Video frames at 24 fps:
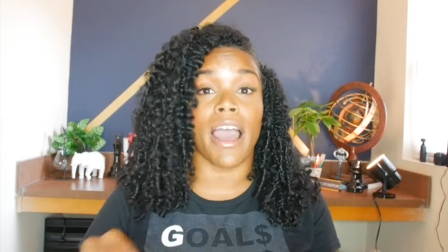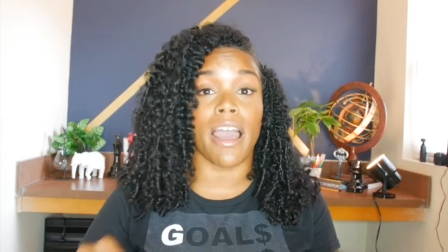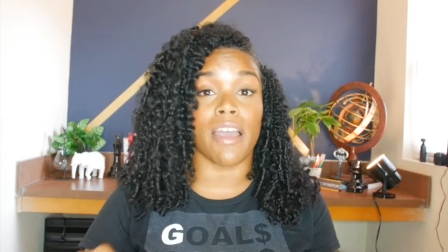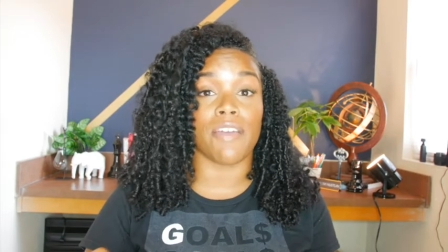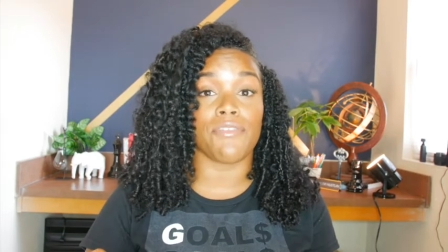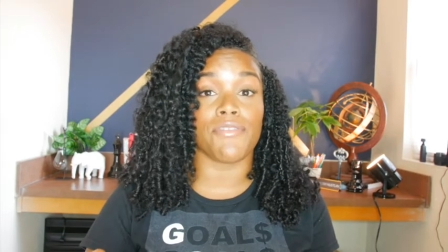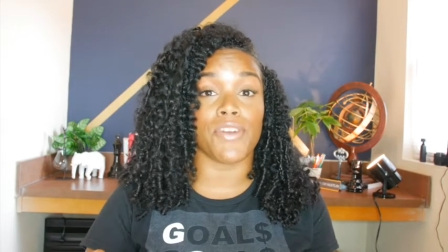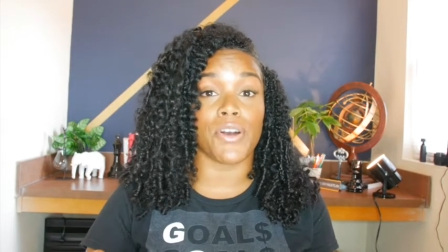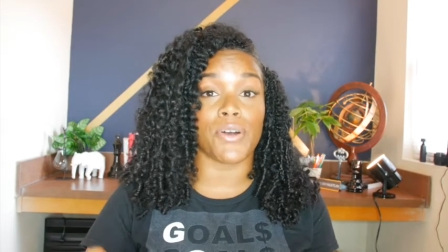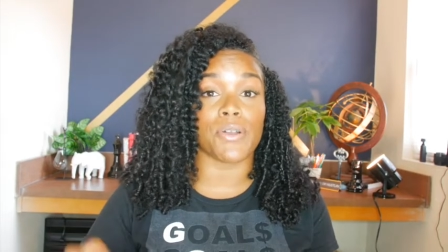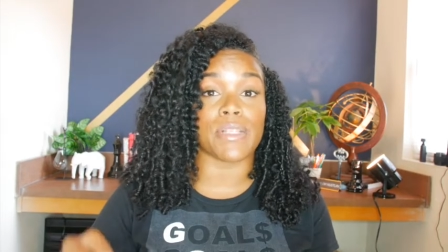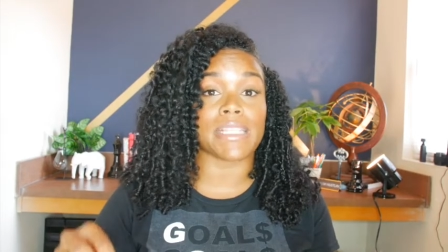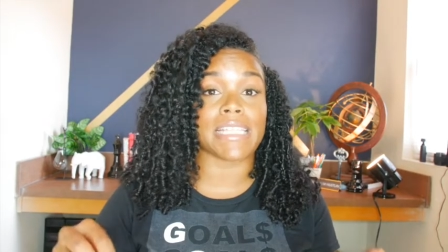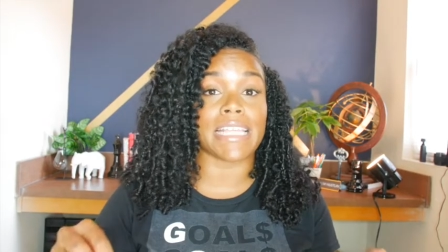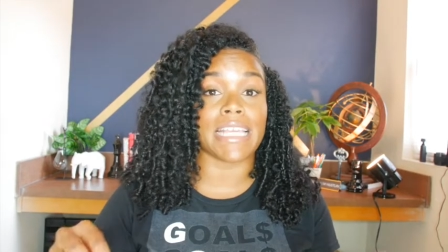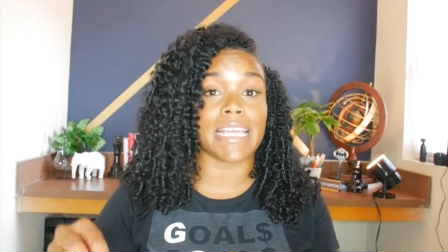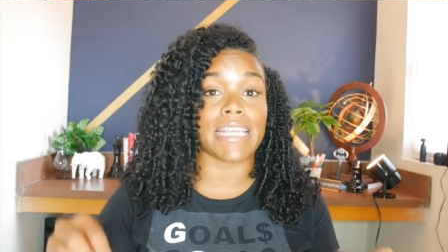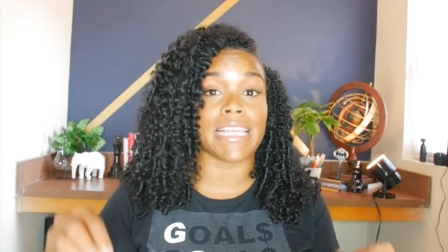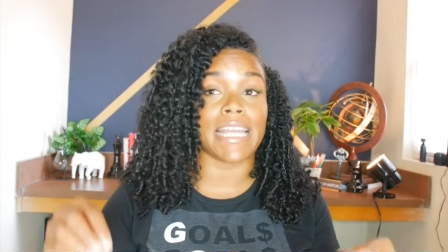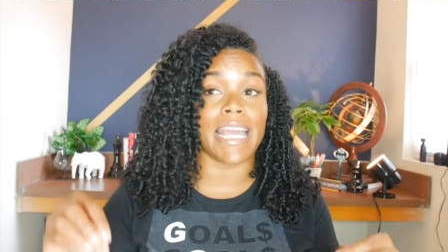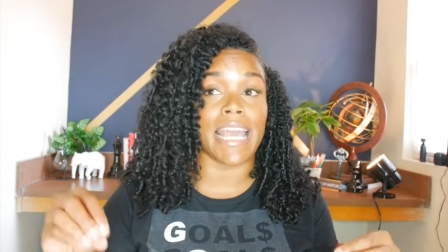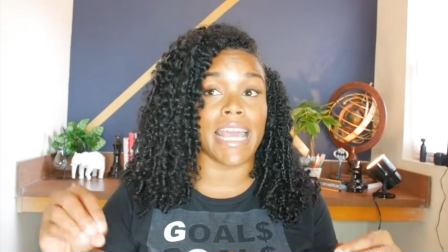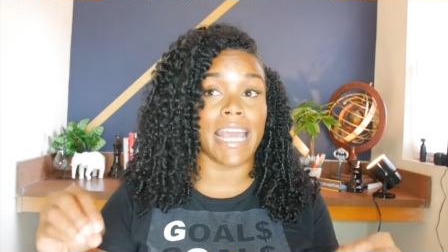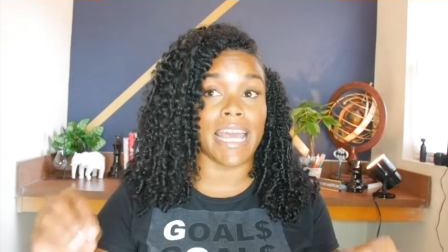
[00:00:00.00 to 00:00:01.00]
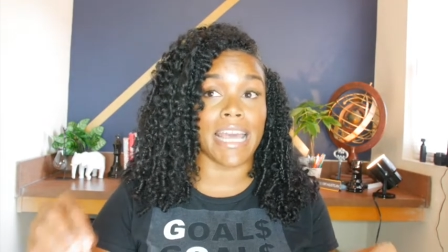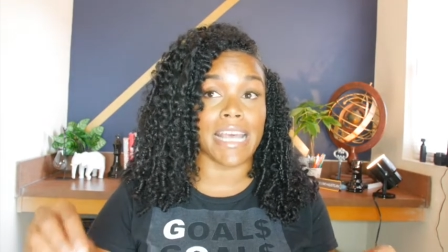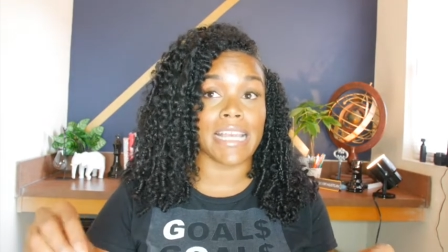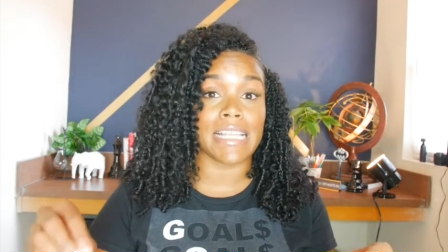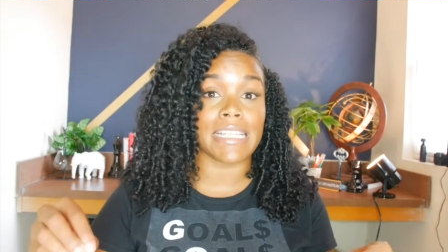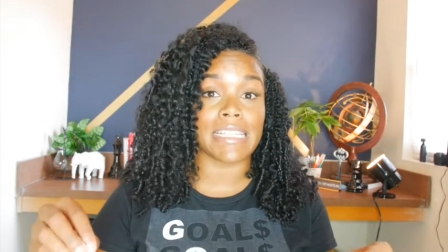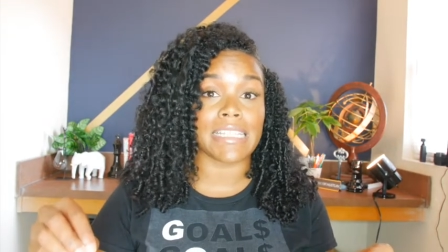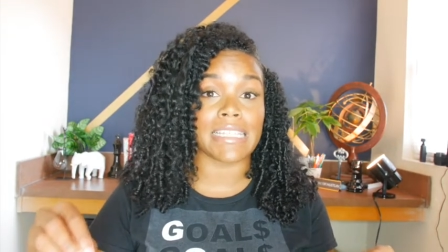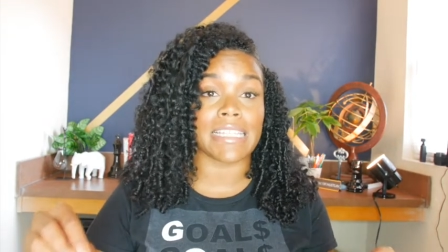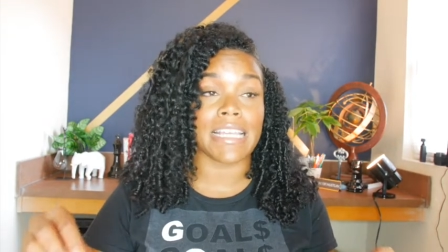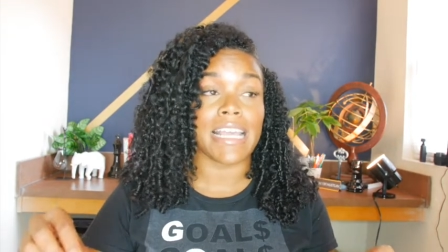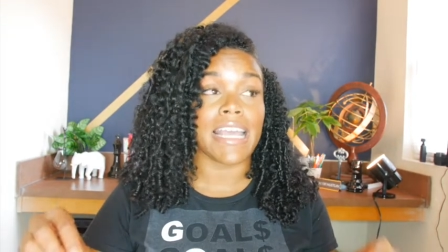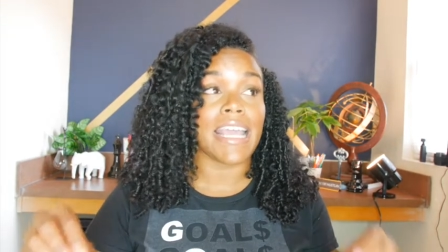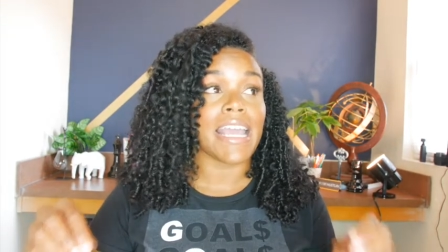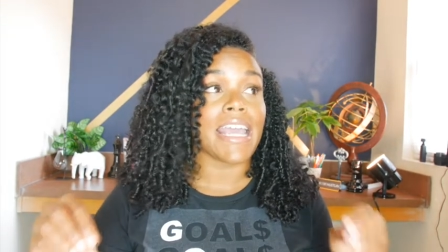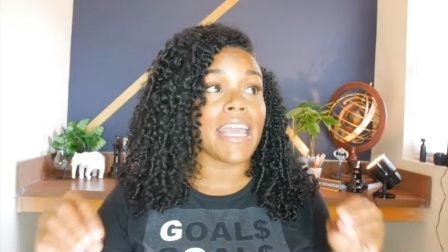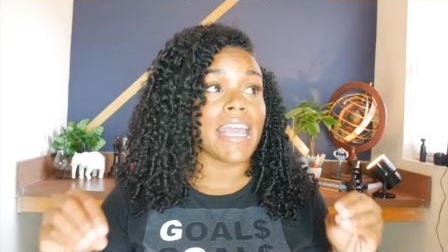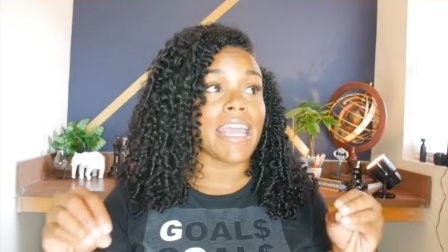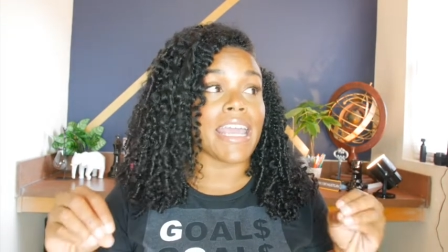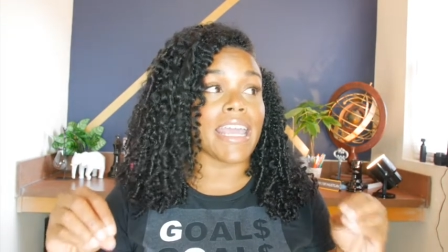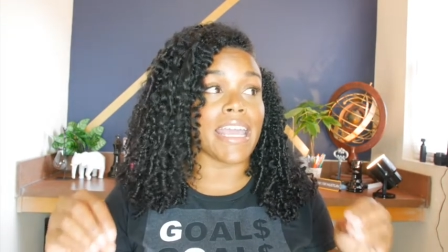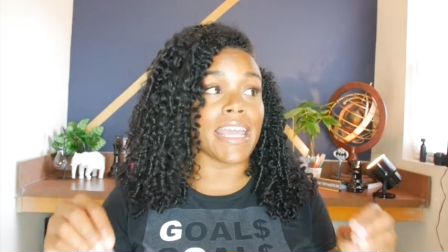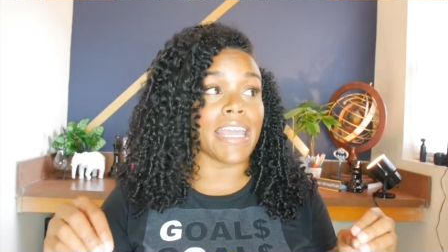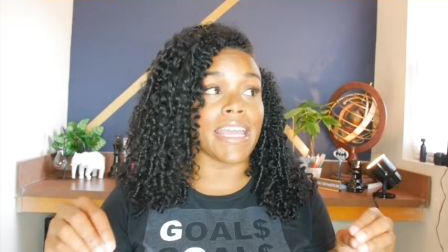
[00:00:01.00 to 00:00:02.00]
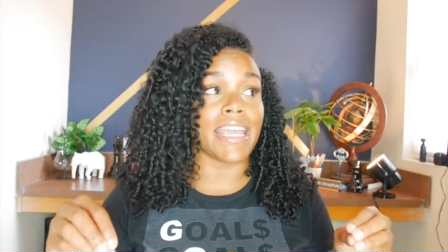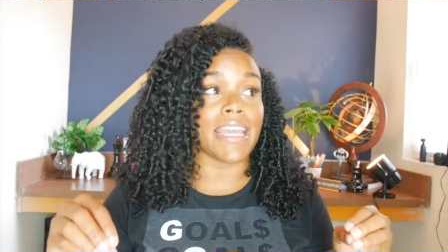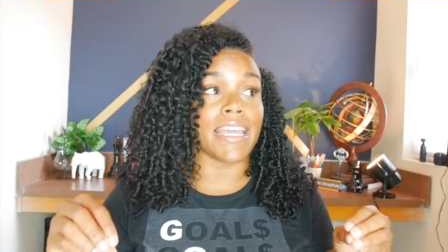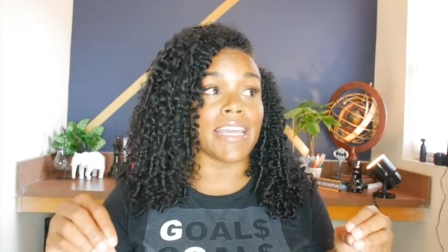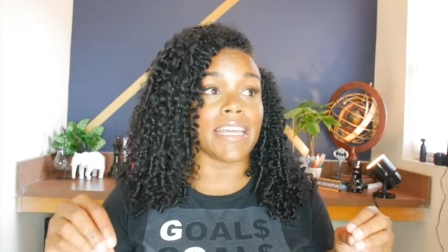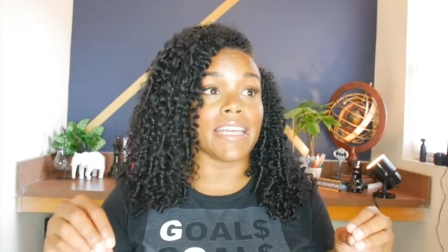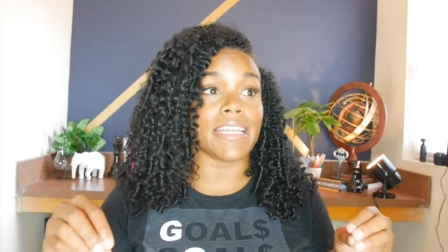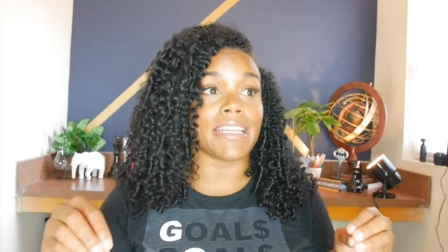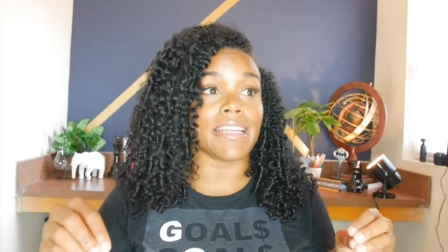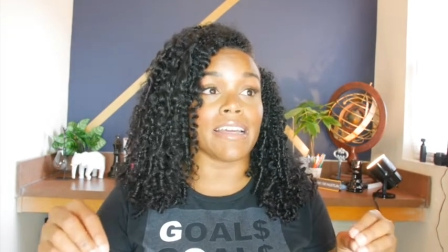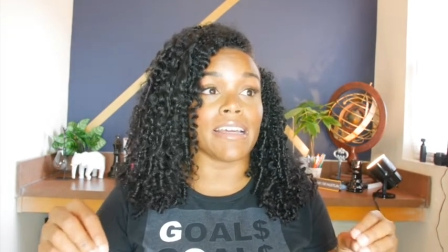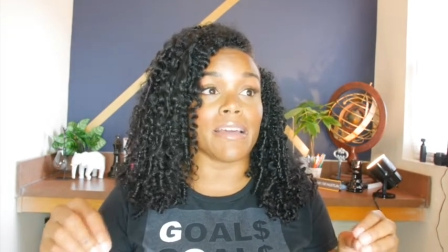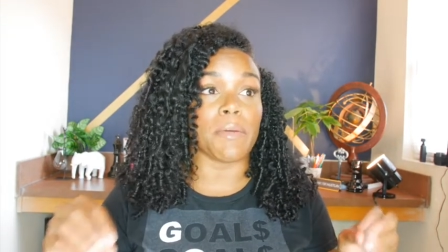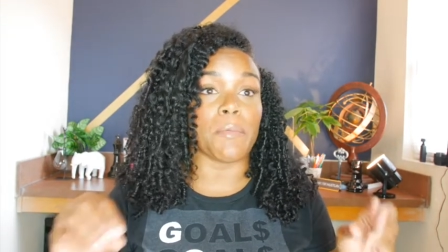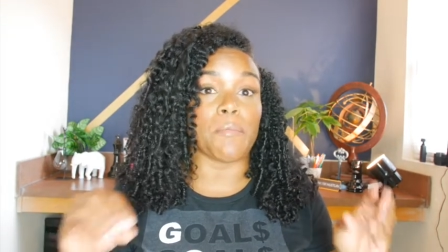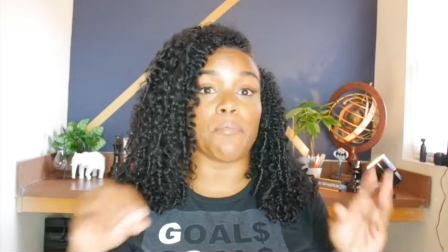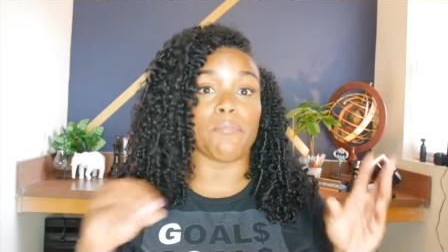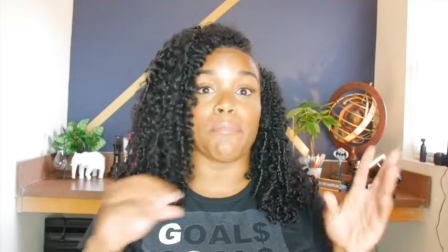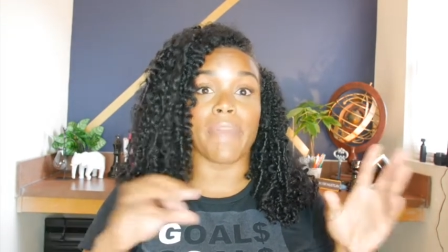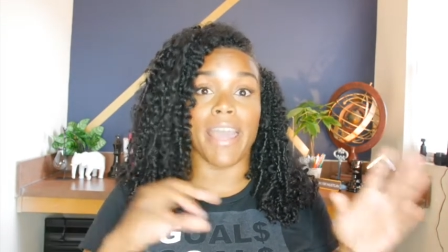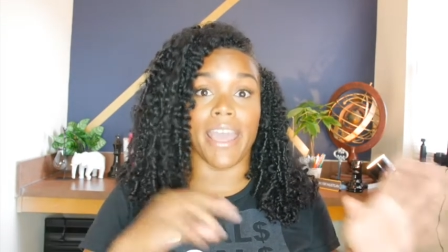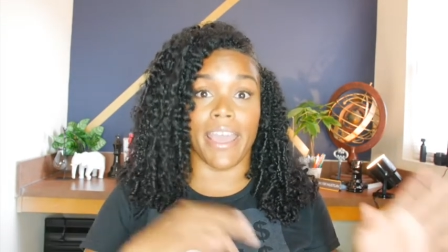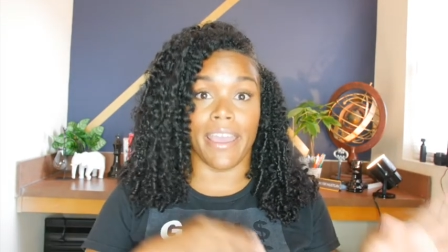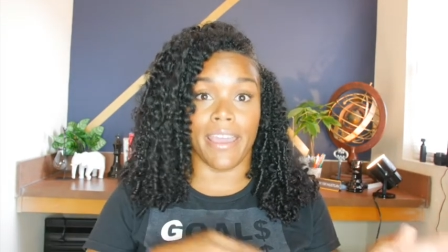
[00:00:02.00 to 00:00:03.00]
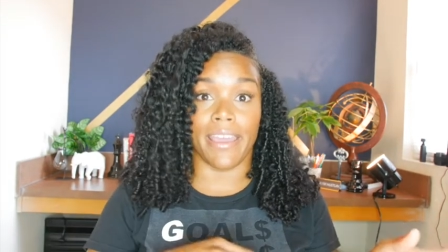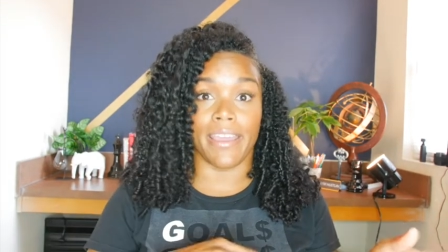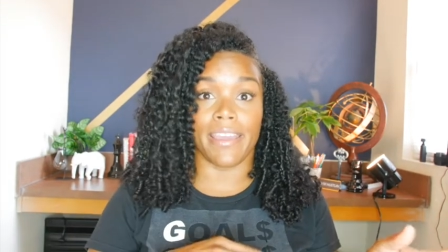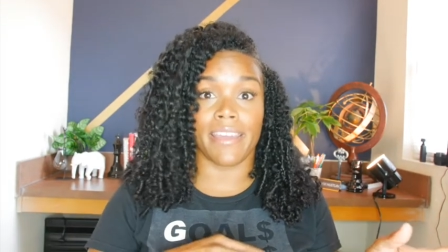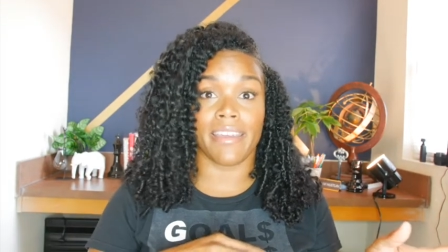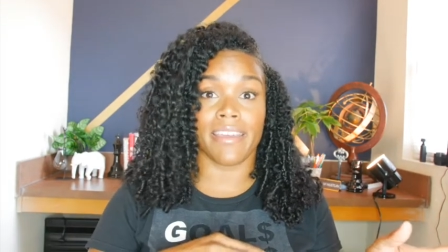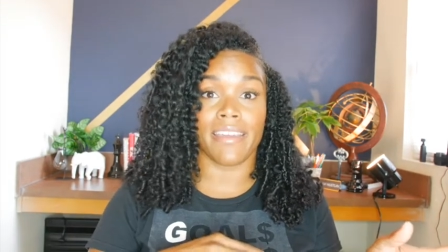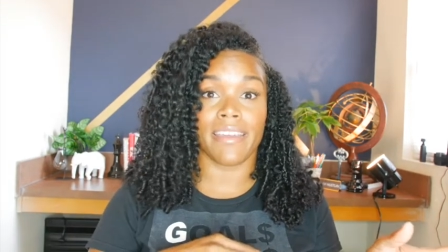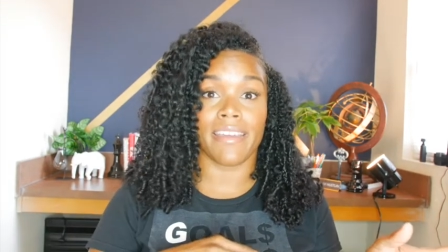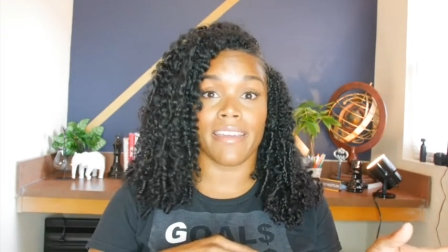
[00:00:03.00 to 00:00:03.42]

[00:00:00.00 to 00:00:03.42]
iPhone 10s in May